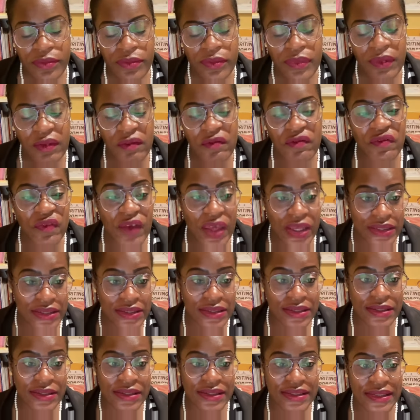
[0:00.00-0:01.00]

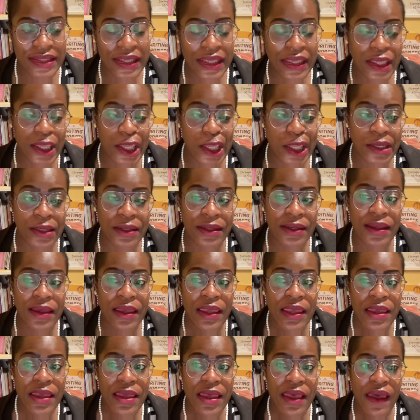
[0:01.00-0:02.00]
factors in
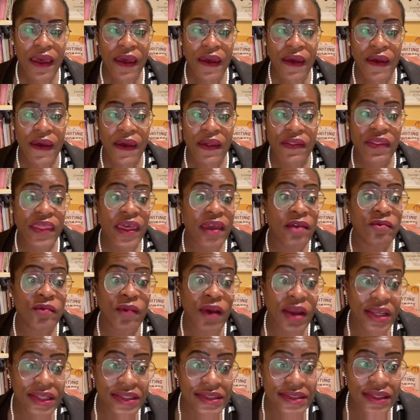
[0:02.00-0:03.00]
their
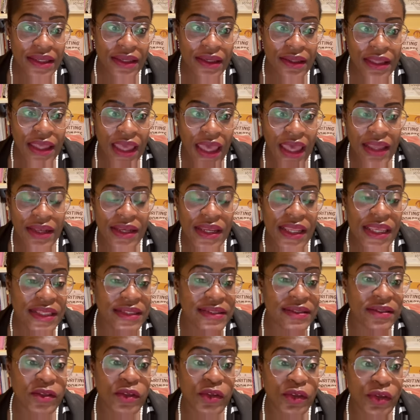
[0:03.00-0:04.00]
writing, and
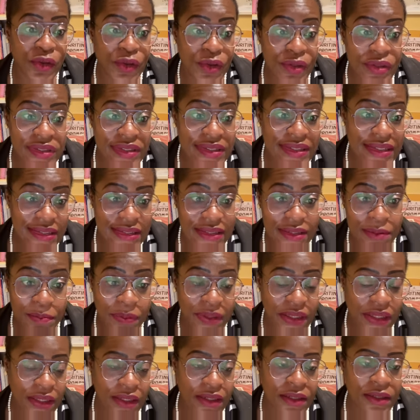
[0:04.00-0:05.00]
it's good
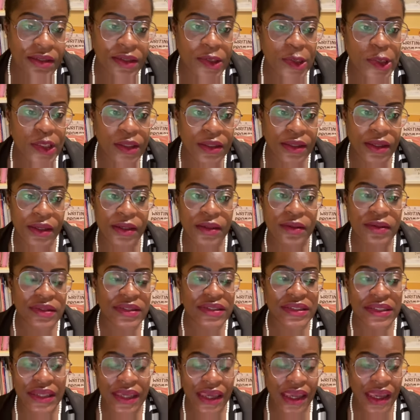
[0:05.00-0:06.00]
discipline, you know,
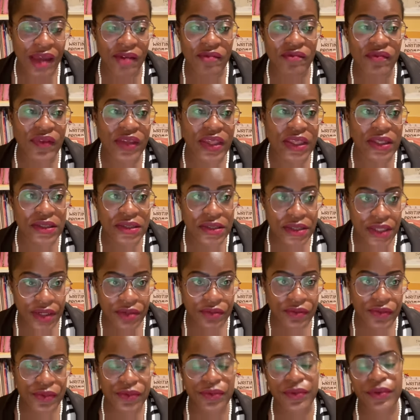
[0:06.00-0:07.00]
to have in
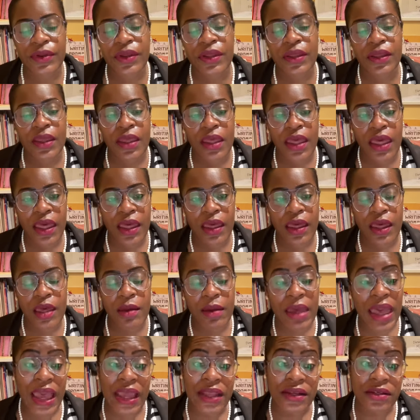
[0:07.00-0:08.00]
general,
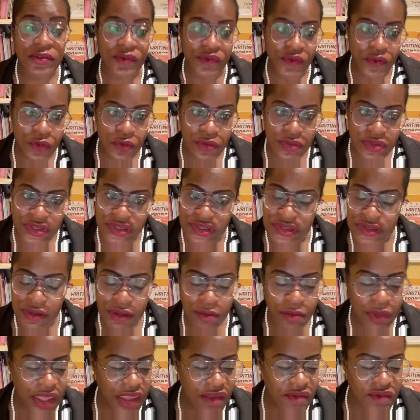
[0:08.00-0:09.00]
and of course
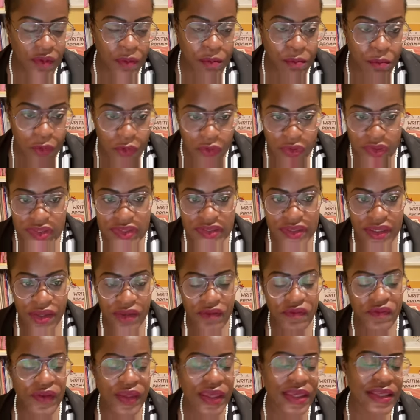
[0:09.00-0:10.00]
even more so
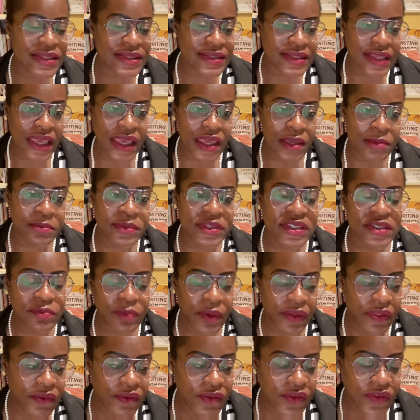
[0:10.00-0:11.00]
for exams,
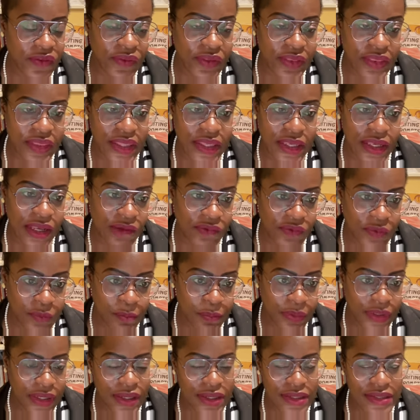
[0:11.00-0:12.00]
whether it's for the 11
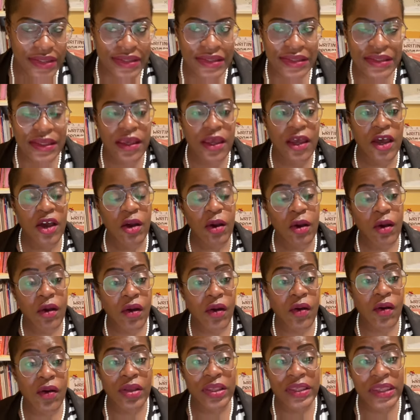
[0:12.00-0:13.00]
plus
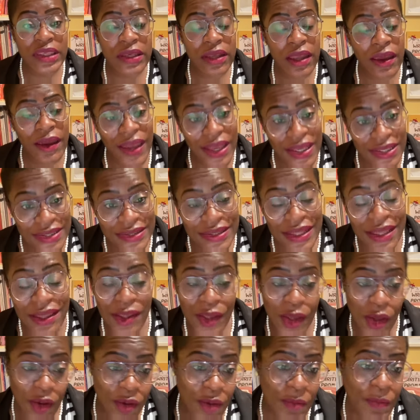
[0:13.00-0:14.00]
or, you know, as they
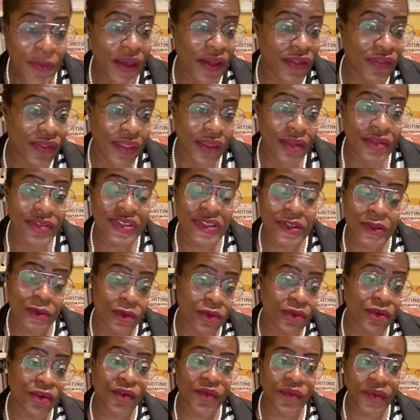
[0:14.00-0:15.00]
go about their
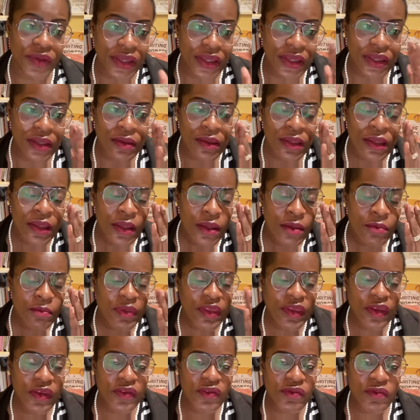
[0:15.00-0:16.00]
school career.
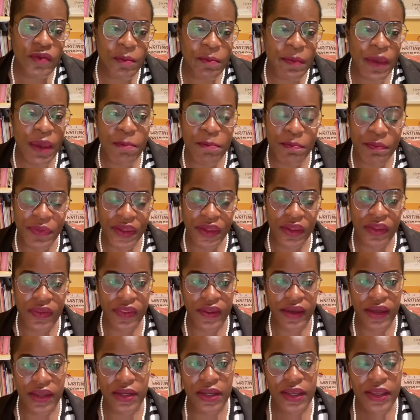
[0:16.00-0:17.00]
Because remember
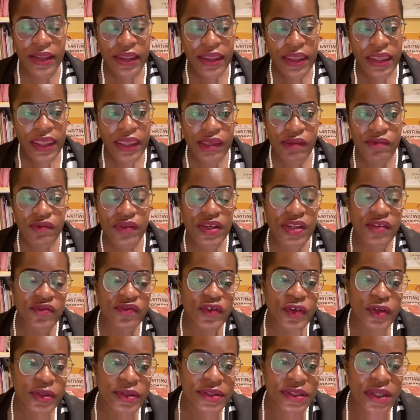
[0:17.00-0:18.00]
that even if
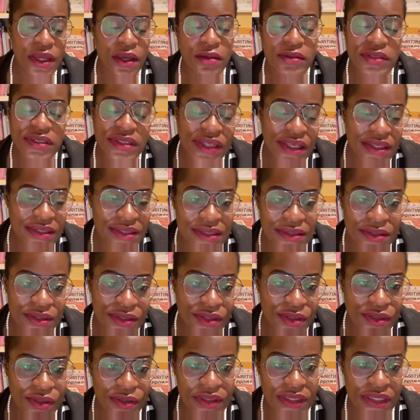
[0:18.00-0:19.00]
your child doesn't
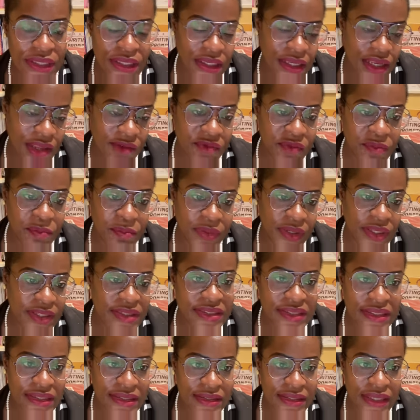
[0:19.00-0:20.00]
do the 11
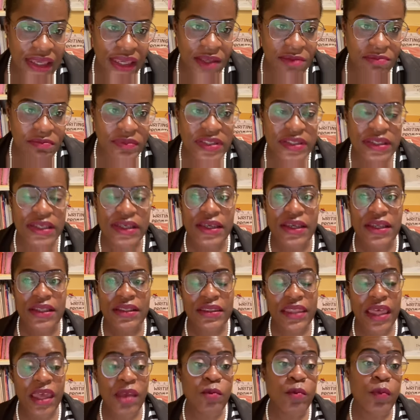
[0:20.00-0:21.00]
plus exams,
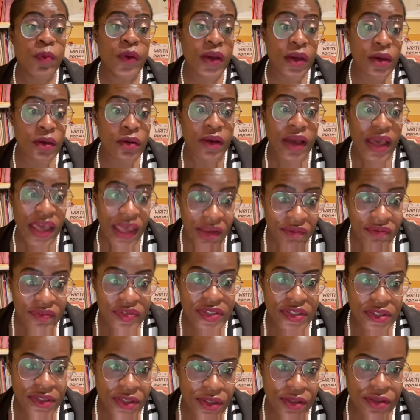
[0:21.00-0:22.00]
they will have
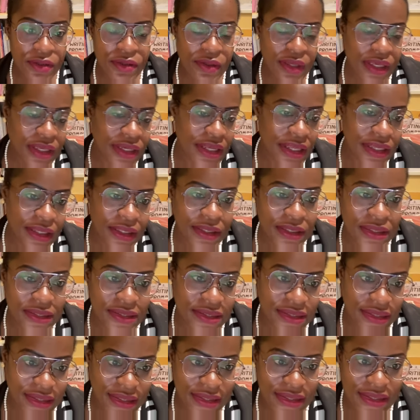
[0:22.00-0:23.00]
to do an English
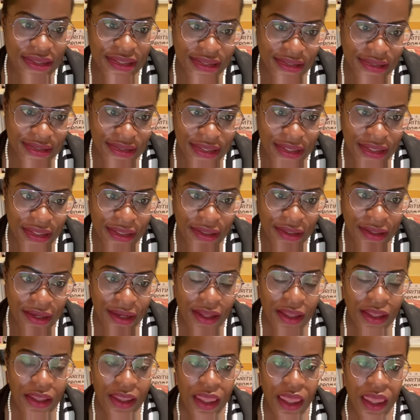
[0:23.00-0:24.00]
GCSE
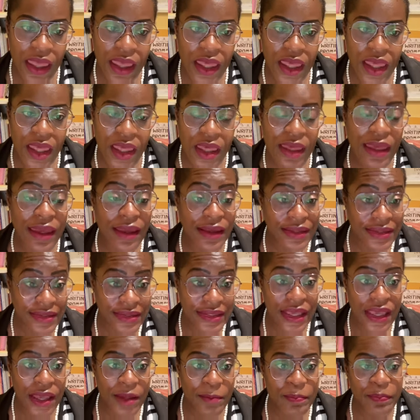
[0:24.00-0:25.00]

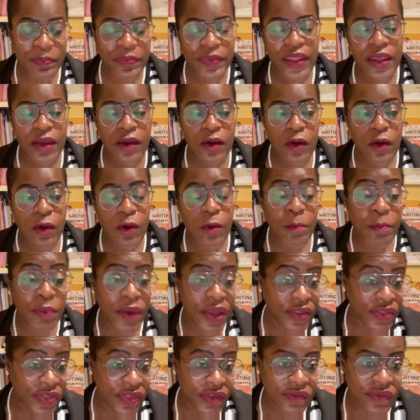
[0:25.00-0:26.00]
exam, or
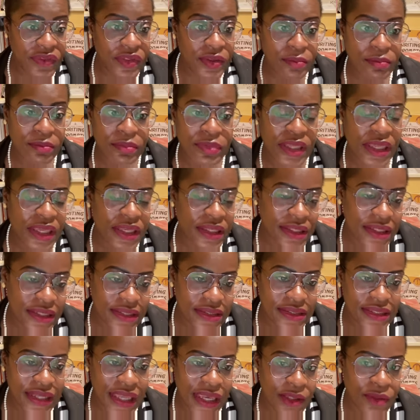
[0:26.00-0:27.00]
both of them,
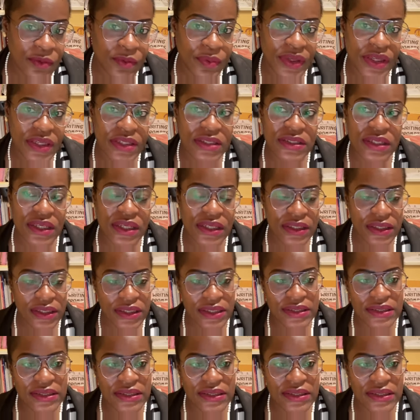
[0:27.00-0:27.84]
English language, English